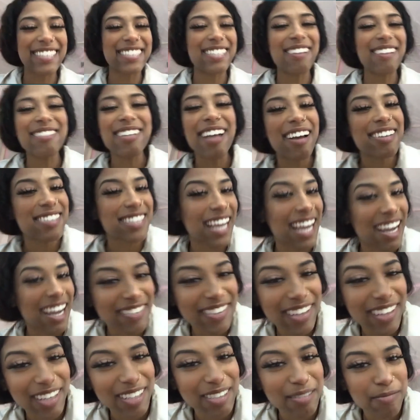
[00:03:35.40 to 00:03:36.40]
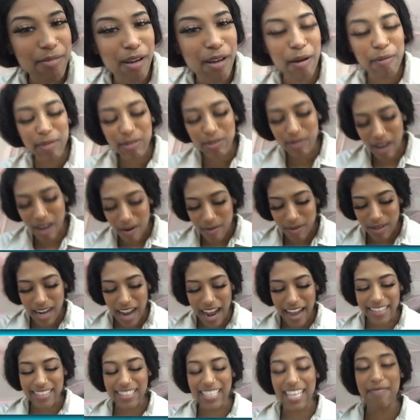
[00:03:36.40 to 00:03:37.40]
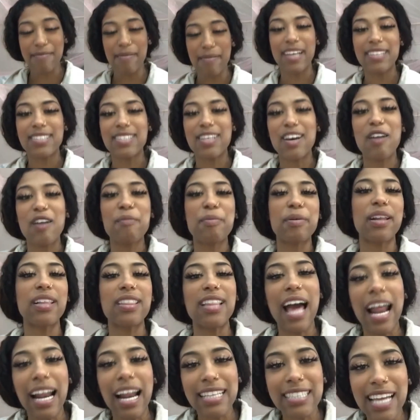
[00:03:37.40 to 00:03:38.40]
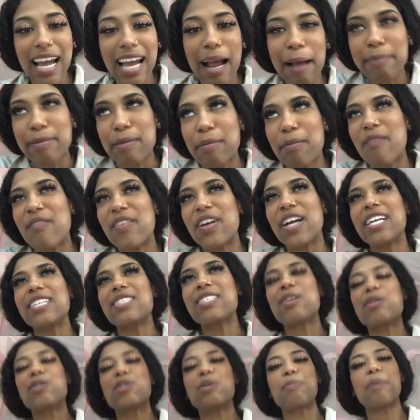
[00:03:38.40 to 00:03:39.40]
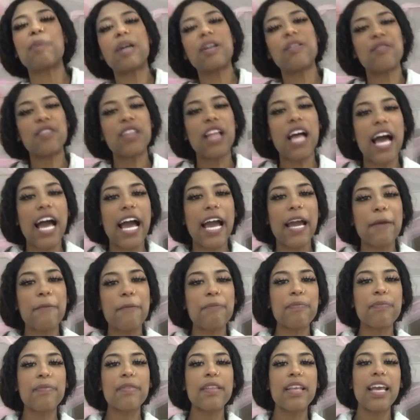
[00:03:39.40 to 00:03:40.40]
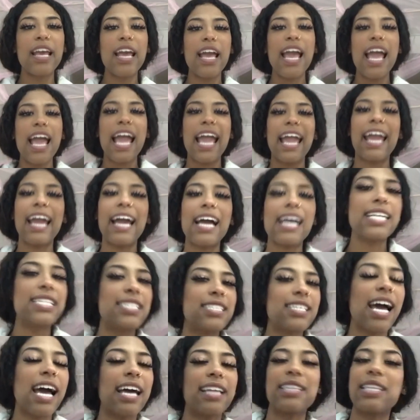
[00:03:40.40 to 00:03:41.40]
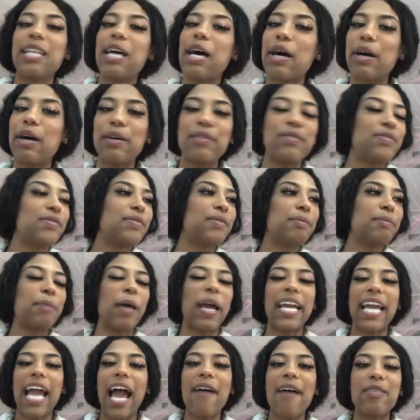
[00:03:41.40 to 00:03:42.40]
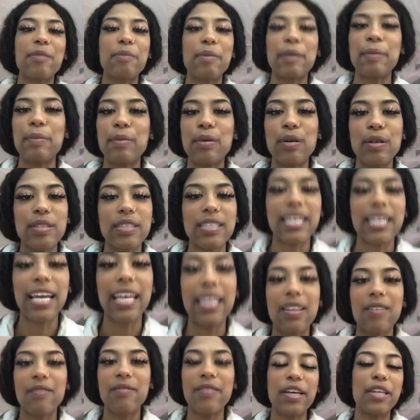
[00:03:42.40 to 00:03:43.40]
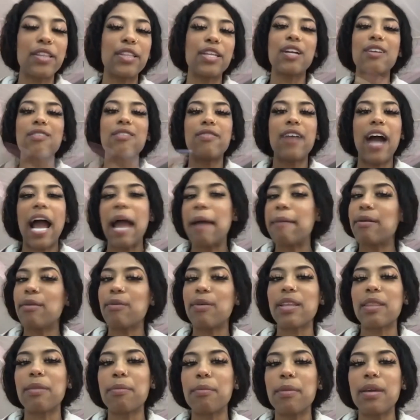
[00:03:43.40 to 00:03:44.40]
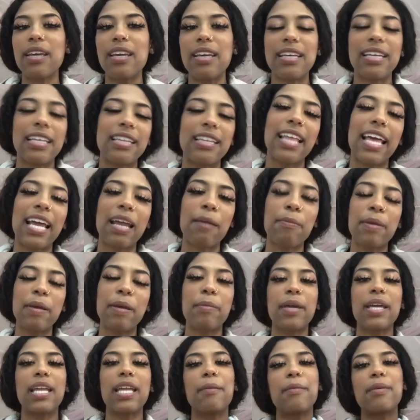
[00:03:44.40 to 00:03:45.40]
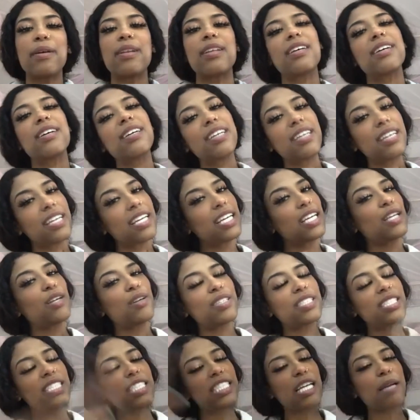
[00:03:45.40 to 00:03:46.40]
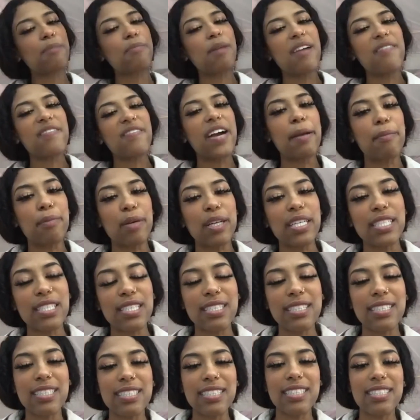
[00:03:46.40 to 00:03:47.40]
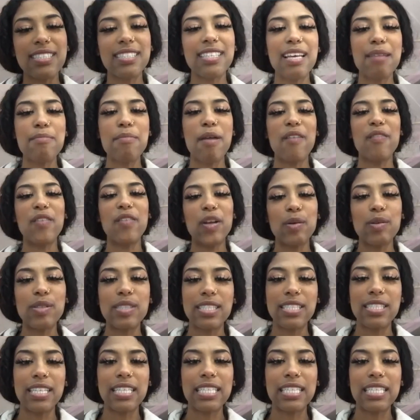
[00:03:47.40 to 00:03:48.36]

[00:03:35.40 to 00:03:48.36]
sometimes I have those moments where I want to isolate myself, but a lot of times I'm a very social butterfly. And I love like having people in there vibing with me and like me being able to, you know, share my vibrations and my frequencies.